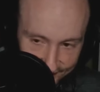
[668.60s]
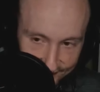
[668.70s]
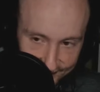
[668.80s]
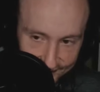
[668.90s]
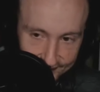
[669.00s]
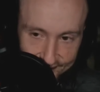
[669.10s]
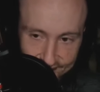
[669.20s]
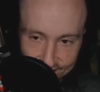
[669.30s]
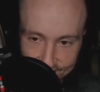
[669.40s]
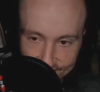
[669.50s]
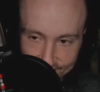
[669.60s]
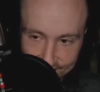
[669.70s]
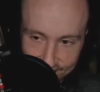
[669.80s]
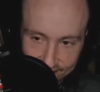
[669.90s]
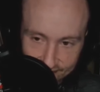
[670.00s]

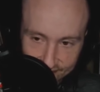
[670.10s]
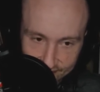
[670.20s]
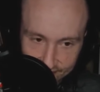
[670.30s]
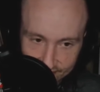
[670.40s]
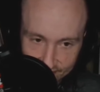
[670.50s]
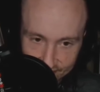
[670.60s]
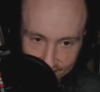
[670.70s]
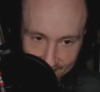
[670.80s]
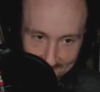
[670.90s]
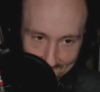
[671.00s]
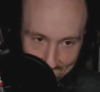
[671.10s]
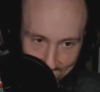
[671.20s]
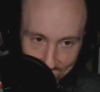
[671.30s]
(silence)